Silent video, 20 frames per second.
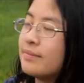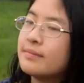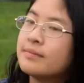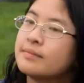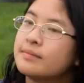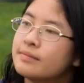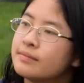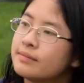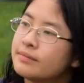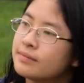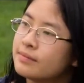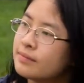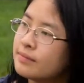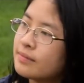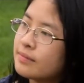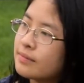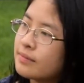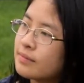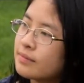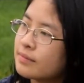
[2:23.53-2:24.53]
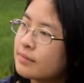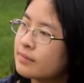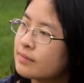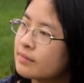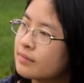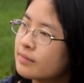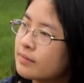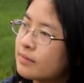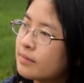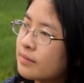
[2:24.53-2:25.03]

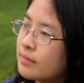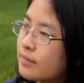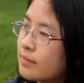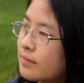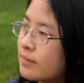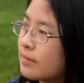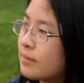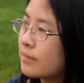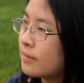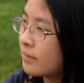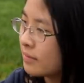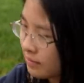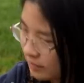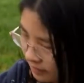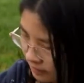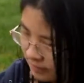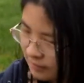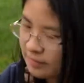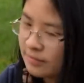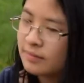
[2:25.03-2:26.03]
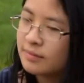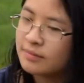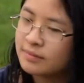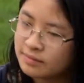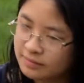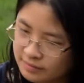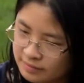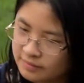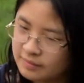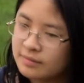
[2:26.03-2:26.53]

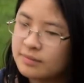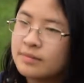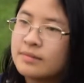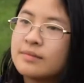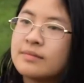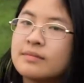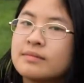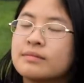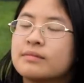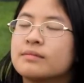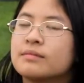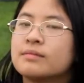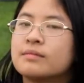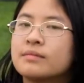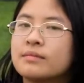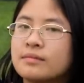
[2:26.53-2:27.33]
This person isn't speaking.